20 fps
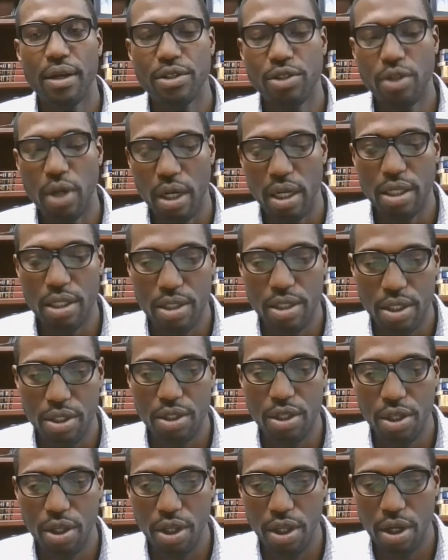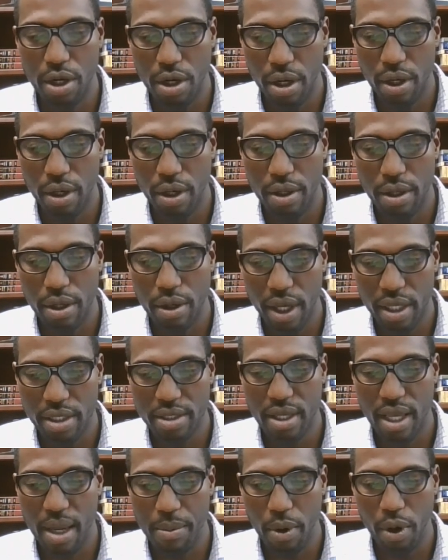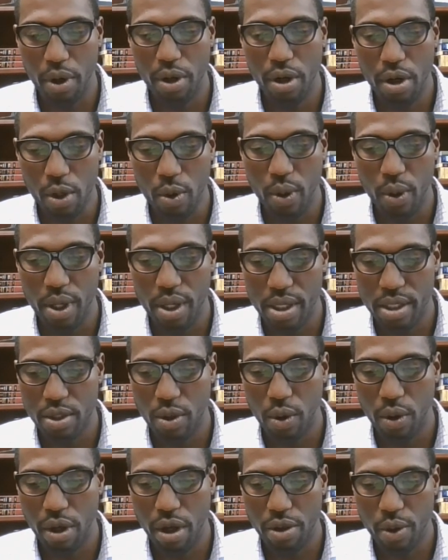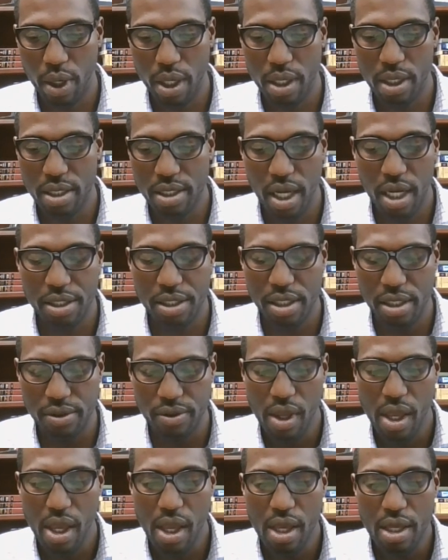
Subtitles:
trying to do your exam or your quiz or your threaded discussion.